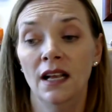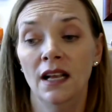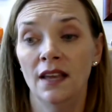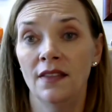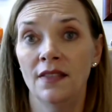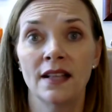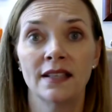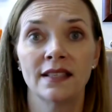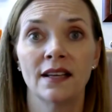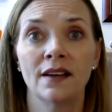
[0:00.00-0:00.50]

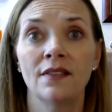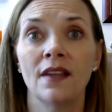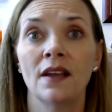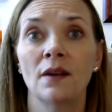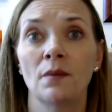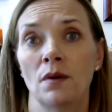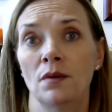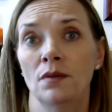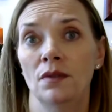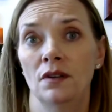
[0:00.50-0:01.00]
And that's how
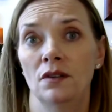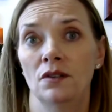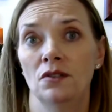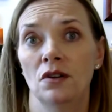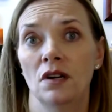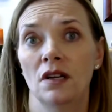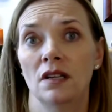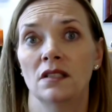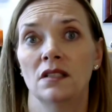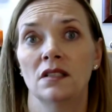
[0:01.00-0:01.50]
they wrote their
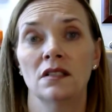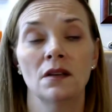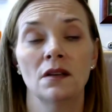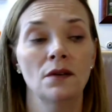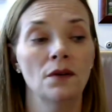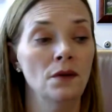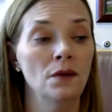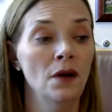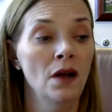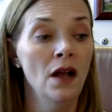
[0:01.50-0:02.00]
trust.
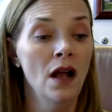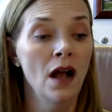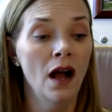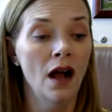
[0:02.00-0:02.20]
So